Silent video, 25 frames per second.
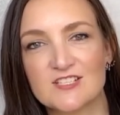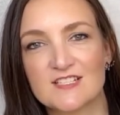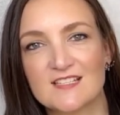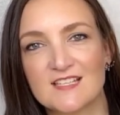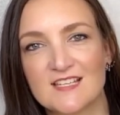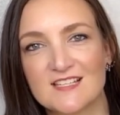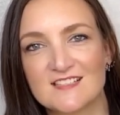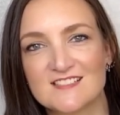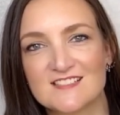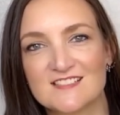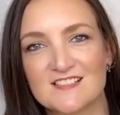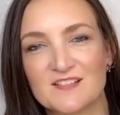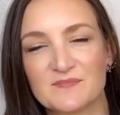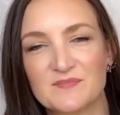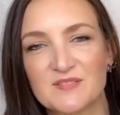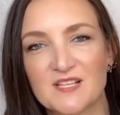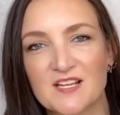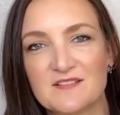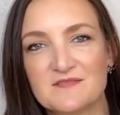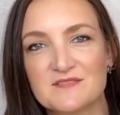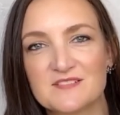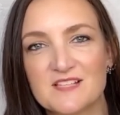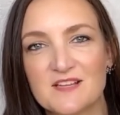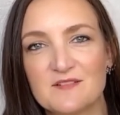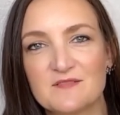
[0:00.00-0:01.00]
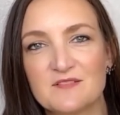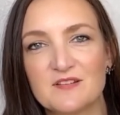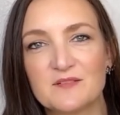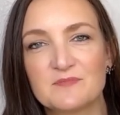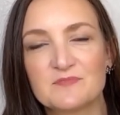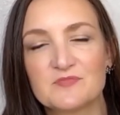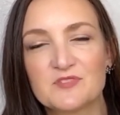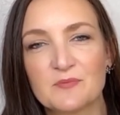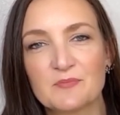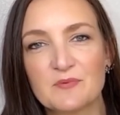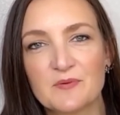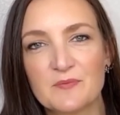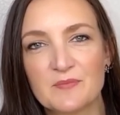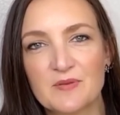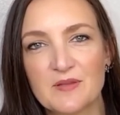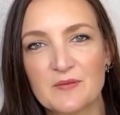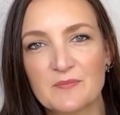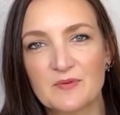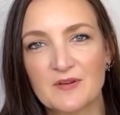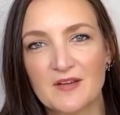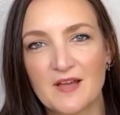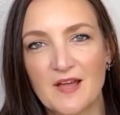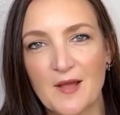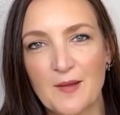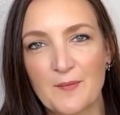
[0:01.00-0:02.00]
does sometimes end up tripping
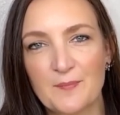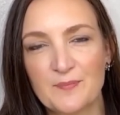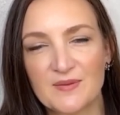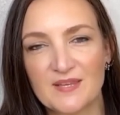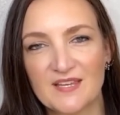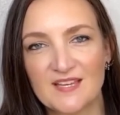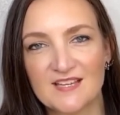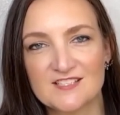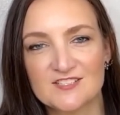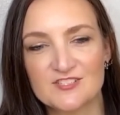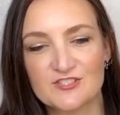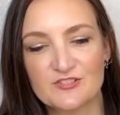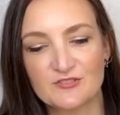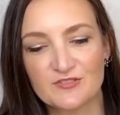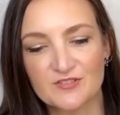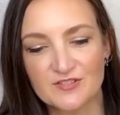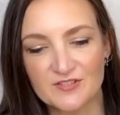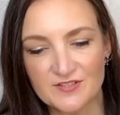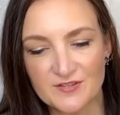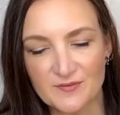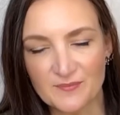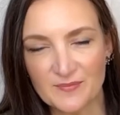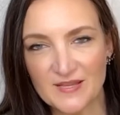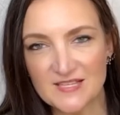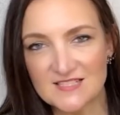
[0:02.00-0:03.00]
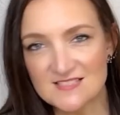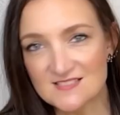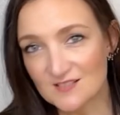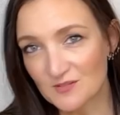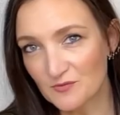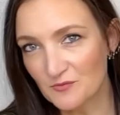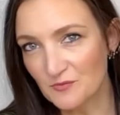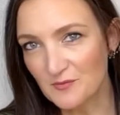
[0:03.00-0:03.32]
people up because you learn the basic